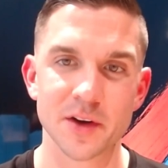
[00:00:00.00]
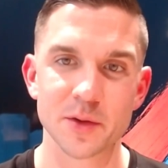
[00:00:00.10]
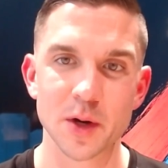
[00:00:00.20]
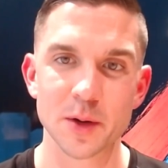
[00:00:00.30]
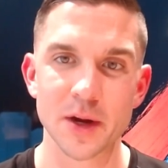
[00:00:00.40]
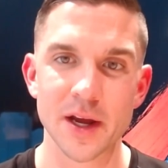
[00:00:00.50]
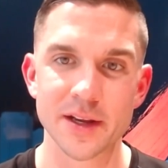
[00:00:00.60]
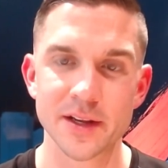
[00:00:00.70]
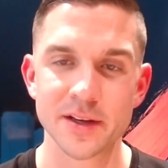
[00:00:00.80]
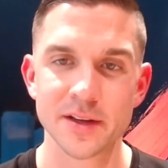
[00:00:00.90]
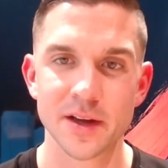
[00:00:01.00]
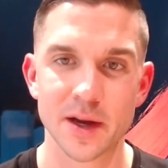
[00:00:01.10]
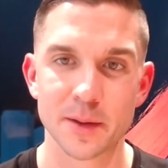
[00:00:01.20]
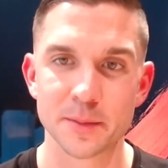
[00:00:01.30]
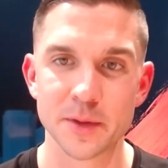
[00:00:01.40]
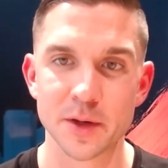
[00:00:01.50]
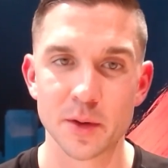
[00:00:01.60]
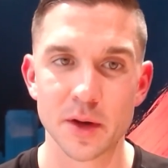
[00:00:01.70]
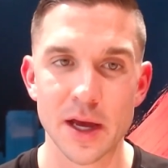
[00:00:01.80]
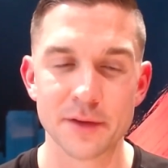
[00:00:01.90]
on where we're headed.
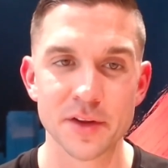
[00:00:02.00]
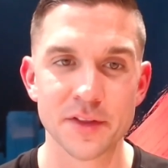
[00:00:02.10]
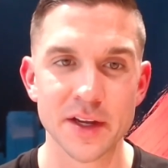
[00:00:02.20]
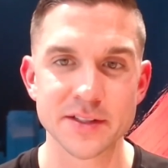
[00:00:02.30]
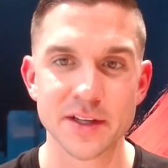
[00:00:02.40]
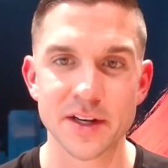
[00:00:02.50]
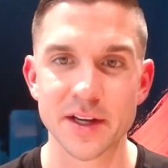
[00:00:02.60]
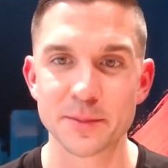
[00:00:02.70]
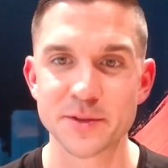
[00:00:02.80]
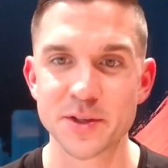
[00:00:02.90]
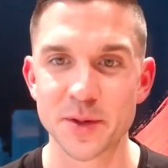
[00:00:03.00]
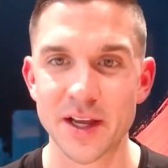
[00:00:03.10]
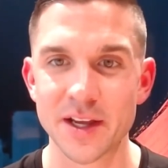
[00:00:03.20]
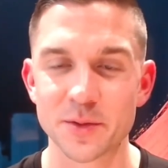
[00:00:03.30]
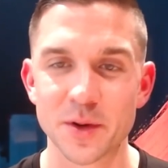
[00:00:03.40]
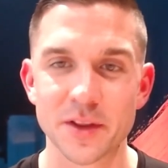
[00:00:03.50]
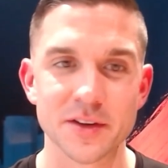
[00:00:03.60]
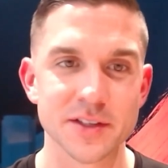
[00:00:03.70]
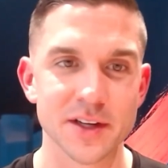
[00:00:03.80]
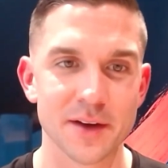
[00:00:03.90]
Everything is going to come to an end, whether
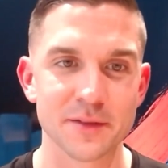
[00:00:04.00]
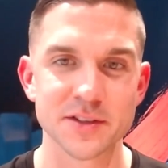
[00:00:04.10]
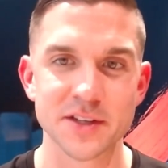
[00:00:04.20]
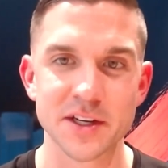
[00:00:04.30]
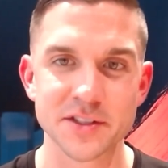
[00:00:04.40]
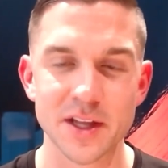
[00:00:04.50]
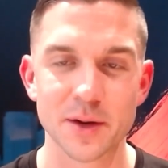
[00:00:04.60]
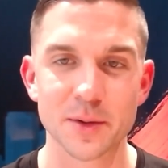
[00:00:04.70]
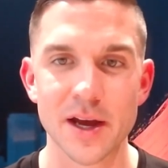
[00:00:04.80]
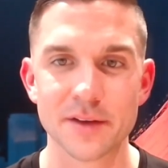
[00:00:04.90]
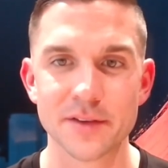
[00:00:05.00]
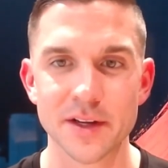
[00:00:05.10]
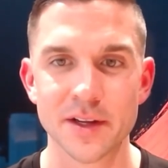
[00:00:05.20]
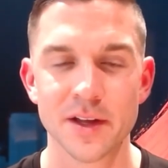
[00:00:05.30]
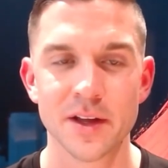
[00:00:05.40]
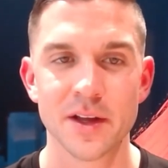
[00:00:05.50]
it's a conversation that we're having,